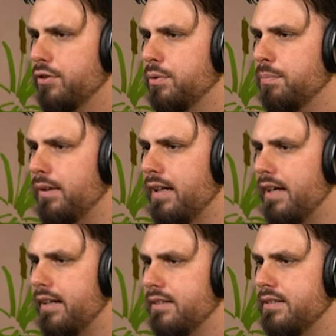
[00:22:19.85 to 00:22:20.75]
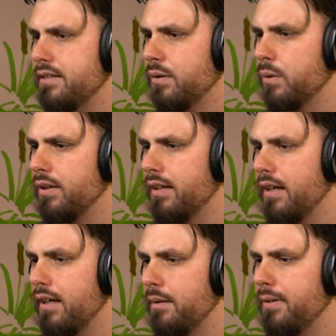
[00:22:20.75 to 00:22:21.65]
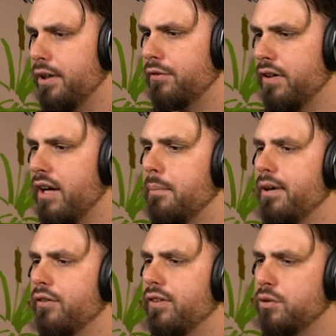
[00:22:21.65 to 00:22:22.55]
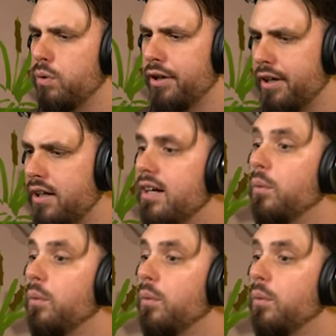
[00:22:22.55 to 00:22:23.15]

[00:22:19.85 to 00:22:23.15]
supplies, oil can, bucket of okay, bucket of fresh water.